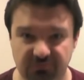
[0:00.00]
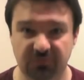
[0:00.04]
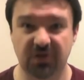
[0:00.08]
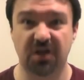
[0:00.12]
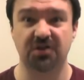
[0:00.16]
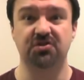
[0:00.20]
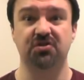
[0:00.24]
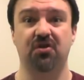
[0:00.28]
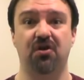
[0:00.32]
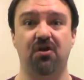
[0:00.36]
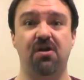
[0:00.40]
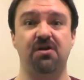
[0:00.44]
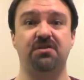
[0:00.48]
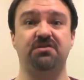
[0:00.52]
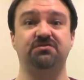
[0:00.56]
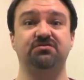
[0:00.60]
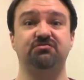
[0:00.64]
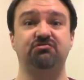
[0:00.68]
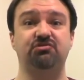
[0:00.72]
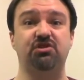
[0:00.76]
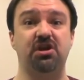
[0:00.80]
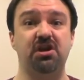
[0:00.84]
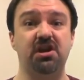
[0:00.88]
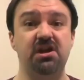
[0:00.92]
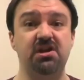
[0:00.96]
That's all I
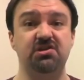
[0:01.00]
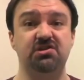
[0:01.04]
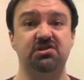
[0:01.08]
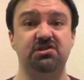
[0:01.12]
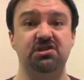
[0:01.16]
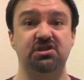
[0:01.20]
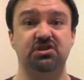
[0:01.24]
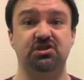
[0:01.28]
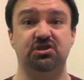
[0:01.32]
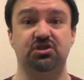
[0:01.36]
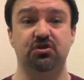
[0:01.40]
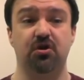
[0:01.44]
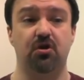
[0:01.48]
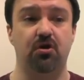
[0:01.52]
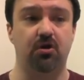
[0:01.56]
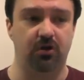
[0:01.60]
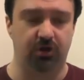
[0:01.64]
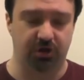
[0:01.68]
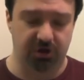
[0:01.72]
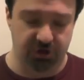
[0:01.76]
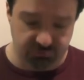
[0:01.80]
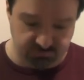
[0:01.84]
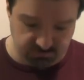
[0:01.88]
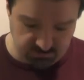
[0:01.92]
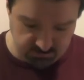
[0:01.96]
can taste is
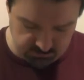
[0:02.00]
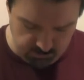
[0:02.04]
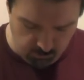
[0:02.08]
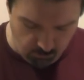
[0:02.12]
salt.